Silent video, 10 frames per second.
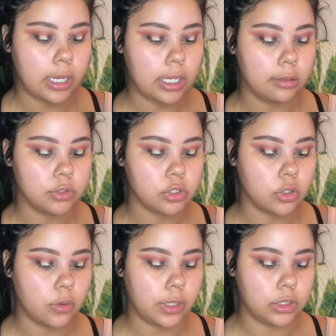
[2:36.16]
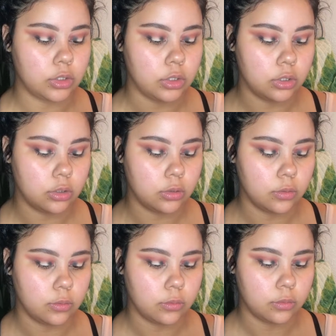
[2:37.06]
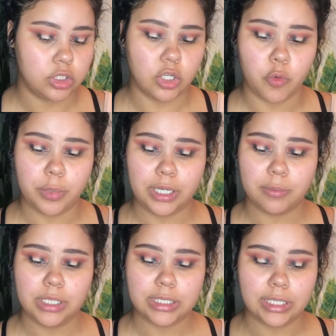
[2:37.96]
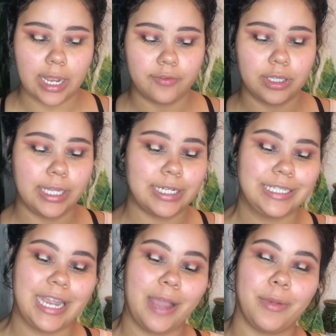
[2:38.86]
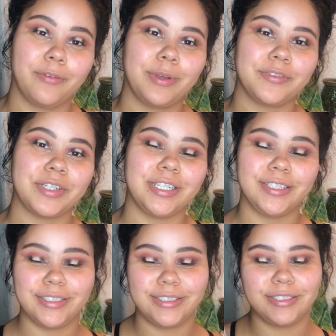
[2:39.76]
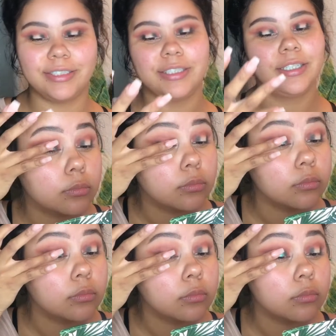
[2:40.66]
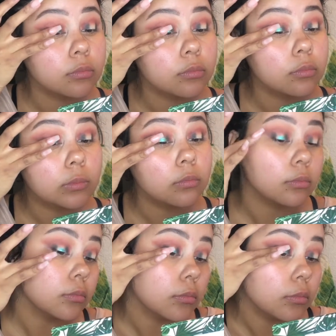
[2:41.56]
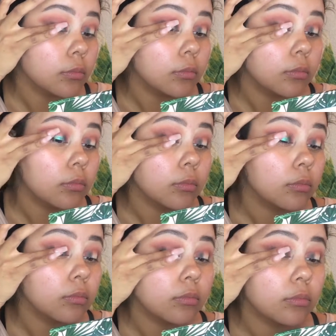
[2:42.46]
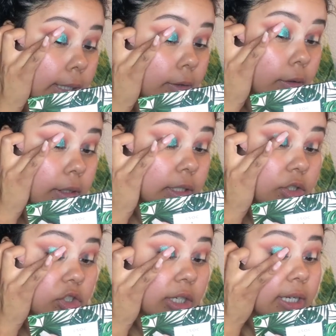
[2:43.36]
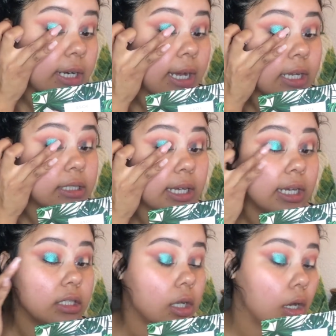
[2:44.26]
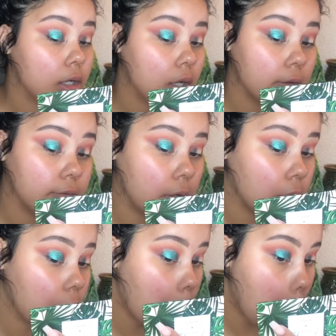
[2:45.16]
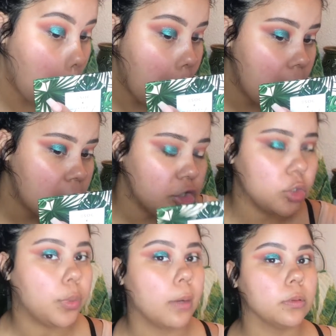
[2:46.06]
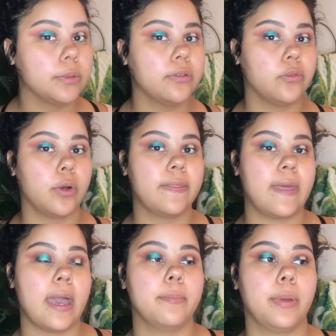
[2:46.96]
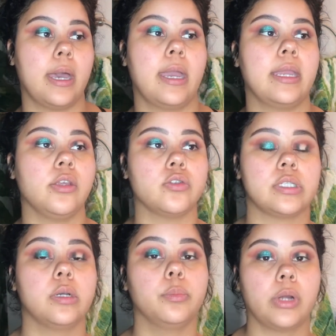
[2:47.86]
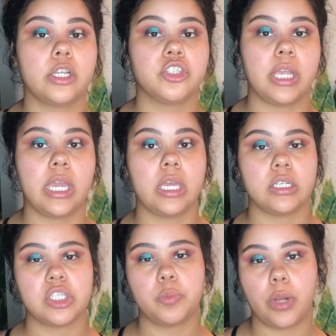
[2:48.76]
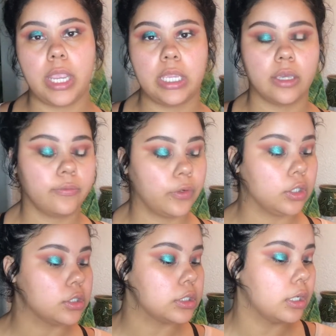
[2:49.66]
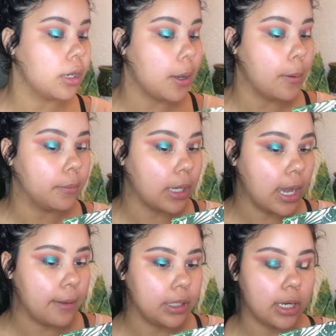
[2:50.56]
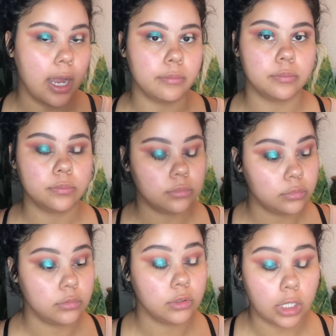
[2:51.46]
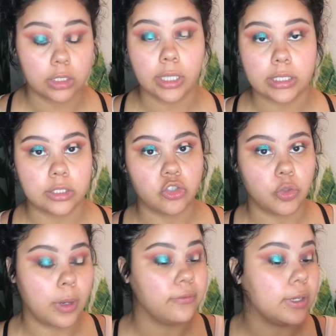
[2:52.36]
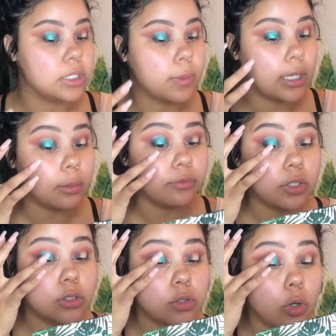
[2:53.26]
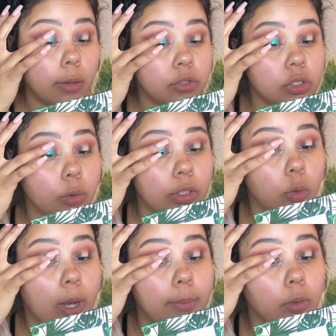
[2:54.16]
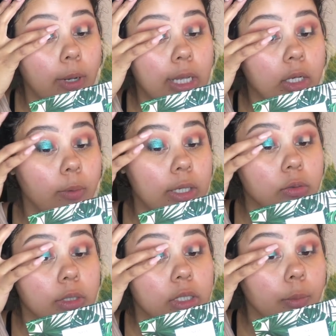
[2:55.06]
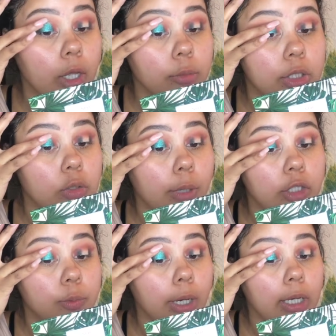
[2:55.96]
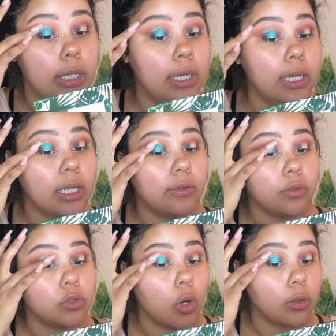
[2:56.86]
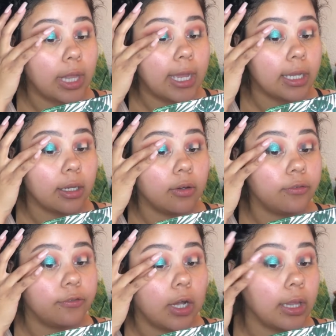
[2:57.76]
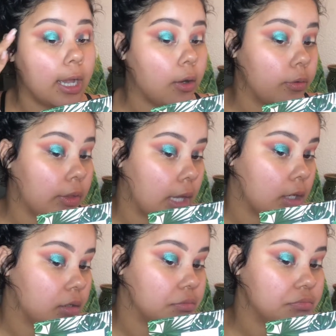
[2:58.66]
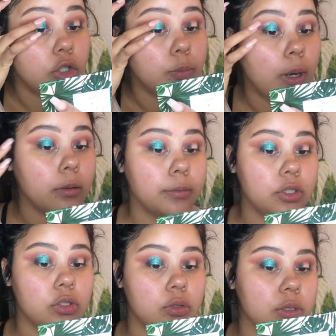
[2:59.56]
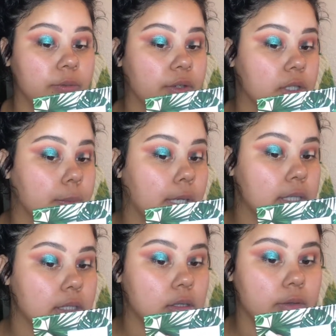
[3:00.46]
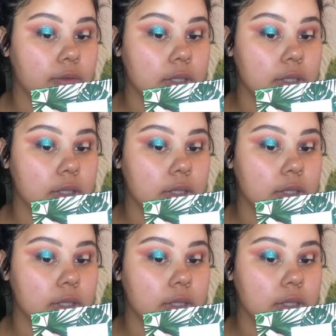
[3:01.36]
and I'm just going to, so pigmented, I have to like tap off my finger. I'm just going to place this in the center. Now this shade has a ton of fallout. You could probably avoid that by using a brush and spraying it first, but I mean, luckily I didn't do my face makeup first, so I'm just going to wipe it away anyway, so it doesn't bother me too much. But if you don't like fallout, then you could probably just use some Fix Plus to